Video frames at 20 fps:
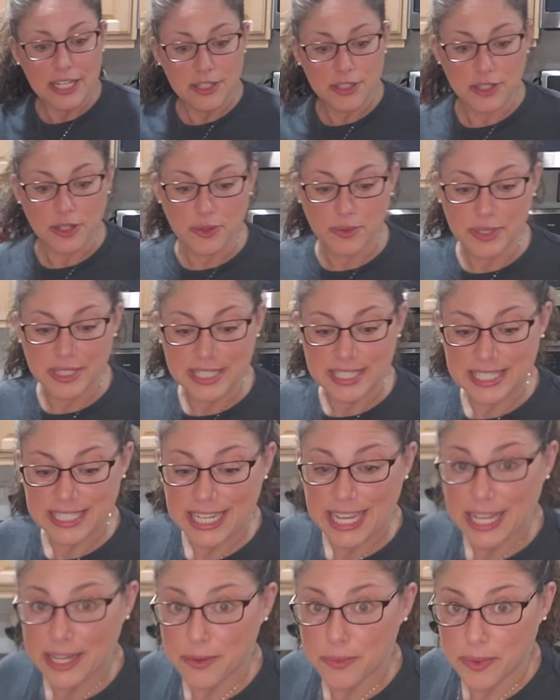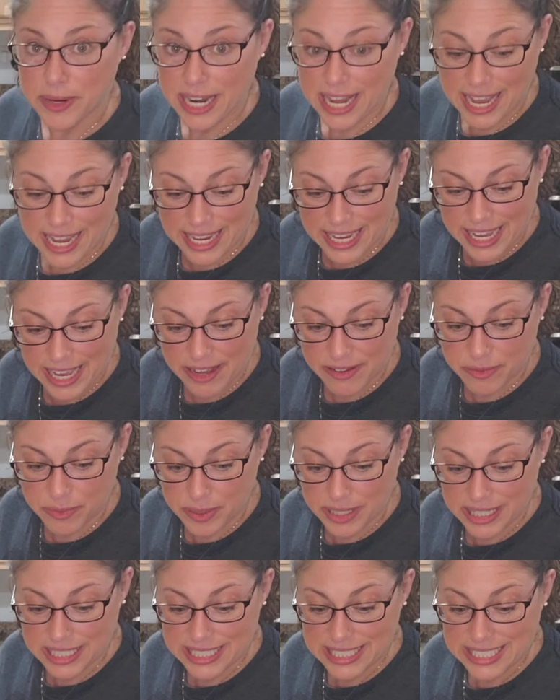So instead, when I have one
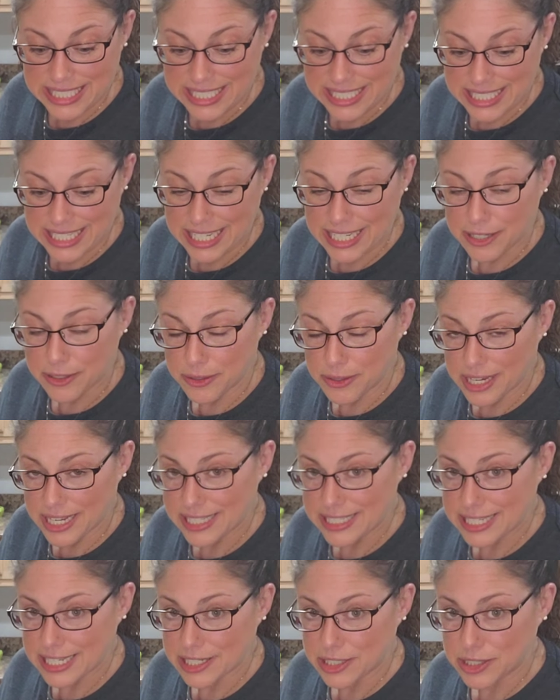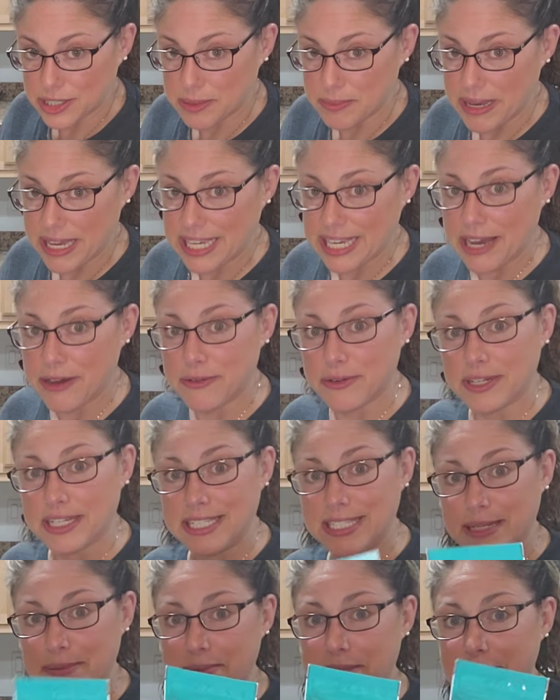of the seasoning, you guys actually make out,
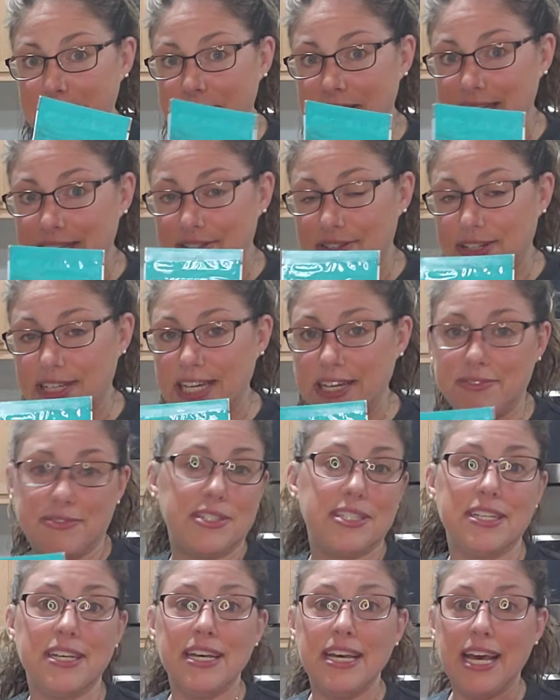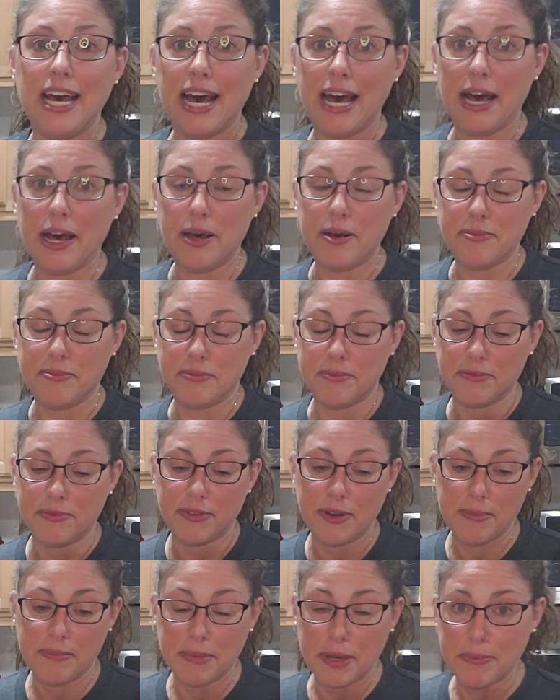because sometimes these are gifts
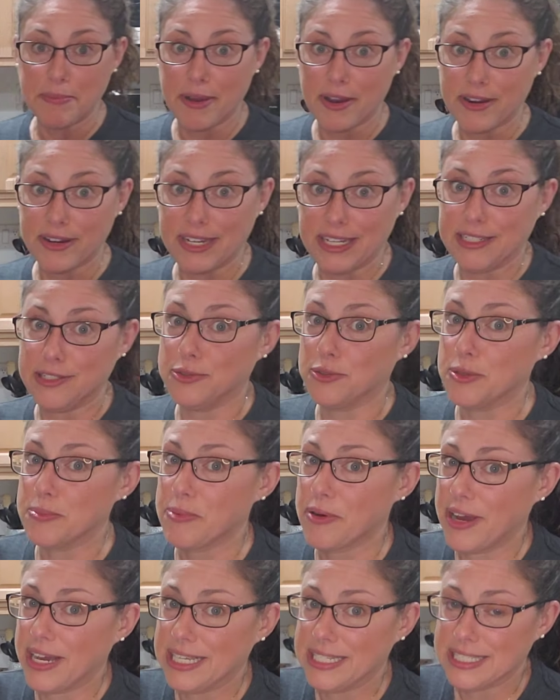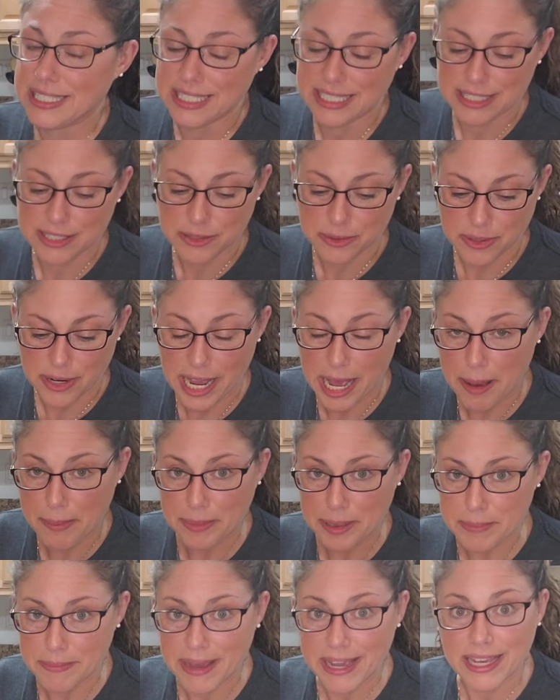from my party, door prizes or
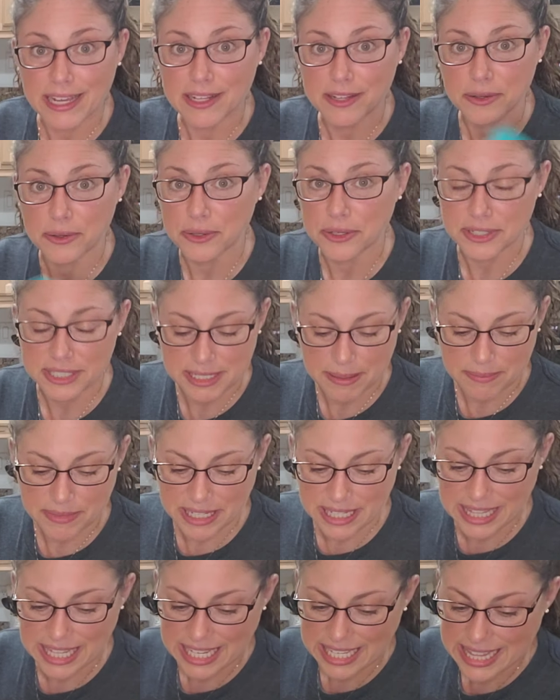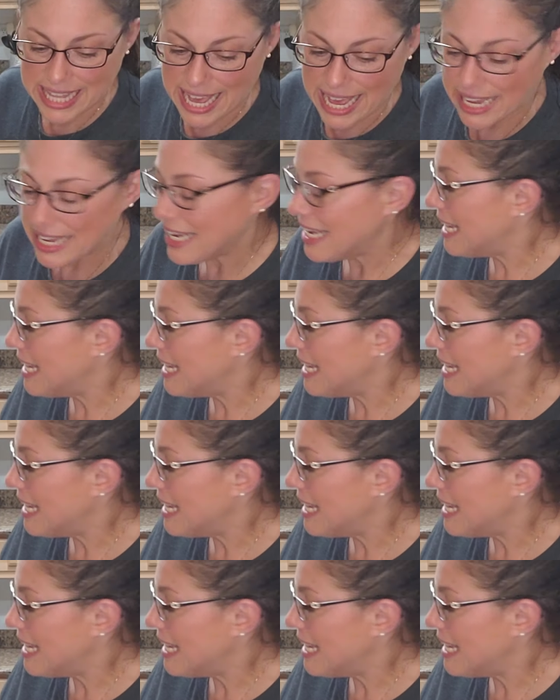Happy Mail or something like that.